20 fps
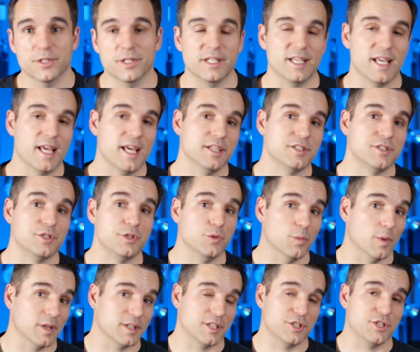In case you
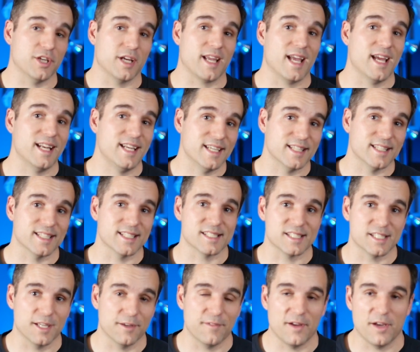want to check any of this
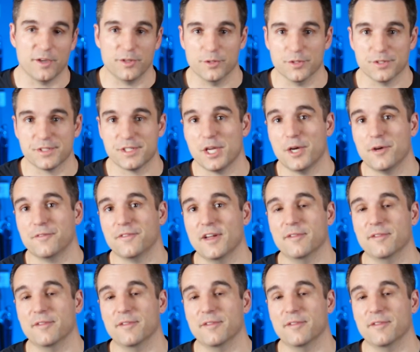stuff out yourself,